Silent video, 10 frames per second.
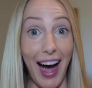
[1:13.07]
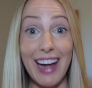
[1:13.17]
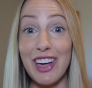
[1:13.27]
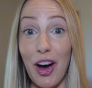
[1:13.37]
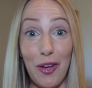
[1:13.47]
I
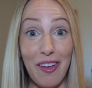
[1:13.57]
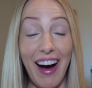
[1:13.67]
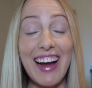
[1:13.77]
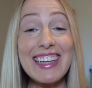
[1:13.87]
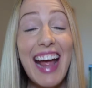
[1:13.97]
know,
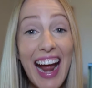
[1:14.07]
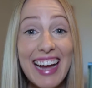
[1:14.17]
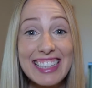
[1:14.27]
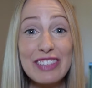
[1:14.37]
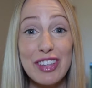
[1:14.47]
I
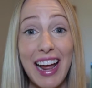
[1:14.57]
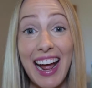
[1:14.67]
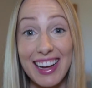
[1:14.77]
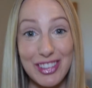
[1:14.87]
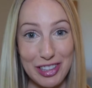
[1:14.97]
can't even
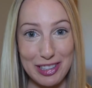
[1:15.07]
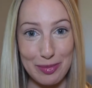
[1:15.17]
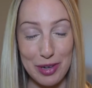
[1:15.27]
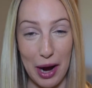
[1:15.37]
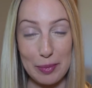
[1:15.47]
handle it
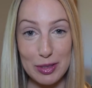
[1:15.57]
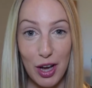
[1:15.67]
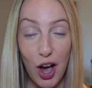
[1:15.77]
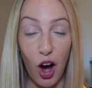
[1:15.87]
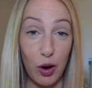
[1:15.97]
sometimes.
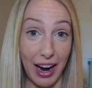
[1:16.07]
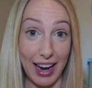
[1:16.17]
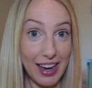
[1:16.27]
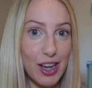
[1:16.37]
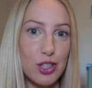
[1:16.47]
Okay,
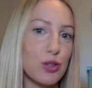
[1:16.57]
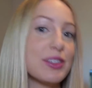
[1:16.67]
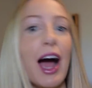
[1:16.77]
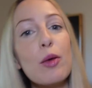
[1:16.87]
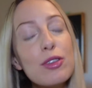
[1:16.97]
so
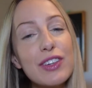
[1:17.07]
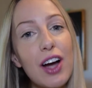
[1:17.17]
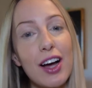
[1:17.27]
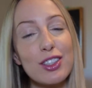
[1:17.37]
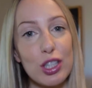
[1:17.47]
now moving
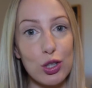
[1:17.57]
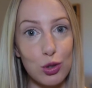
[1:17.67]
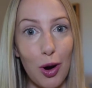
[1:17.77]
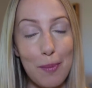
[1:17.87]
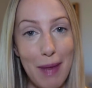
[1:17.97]
on to
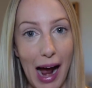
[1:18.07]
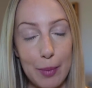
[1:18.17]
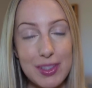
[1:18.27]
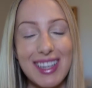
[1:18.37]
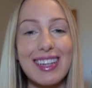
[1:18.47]
Google
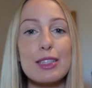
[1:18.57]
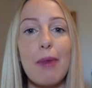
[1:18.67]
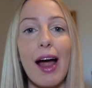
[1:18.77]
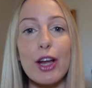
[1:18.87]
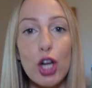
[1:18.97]
Maps. It is
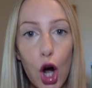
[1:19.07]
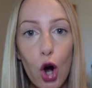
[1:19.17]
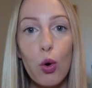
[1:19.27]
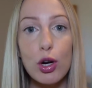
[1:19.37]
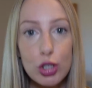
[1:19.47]
my
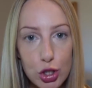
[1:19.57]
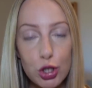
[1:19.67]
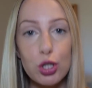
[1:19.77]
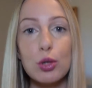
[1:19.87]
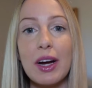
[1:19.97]

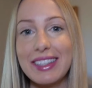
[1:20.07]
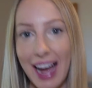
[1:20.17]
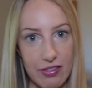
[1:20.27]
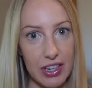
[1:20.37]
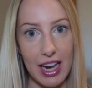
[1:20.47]
go-to
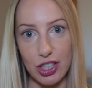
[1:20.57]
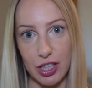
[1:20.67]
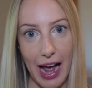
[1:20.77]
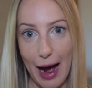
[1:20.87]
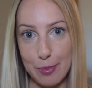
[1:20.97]

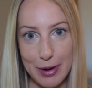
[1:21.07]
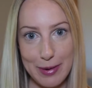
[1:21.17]
navigation app.